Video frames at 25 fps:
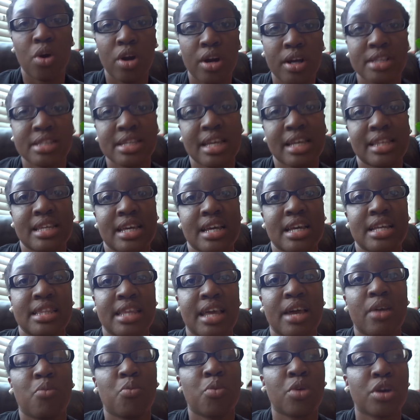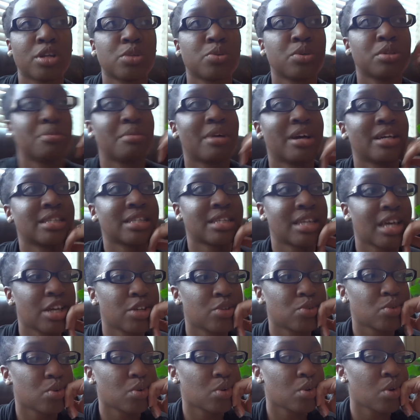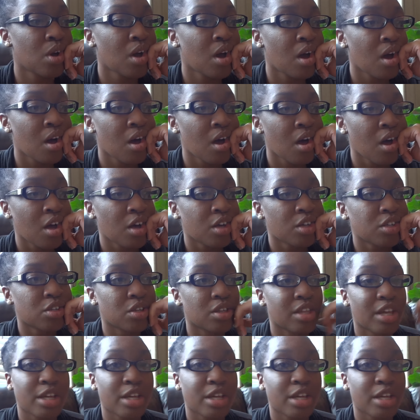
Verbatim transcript: works, like that, that works with my schedule. So